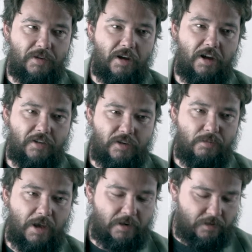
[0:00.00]
of
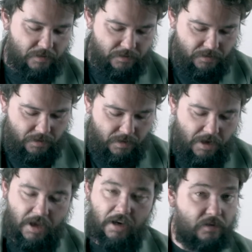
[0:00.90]
commanders,
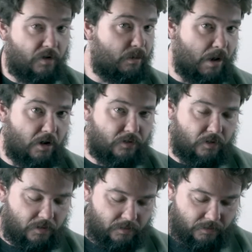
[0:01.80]
and he's very powerful
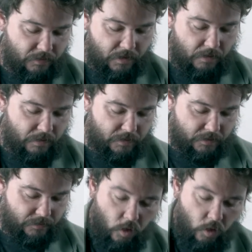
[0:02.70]
for that reason.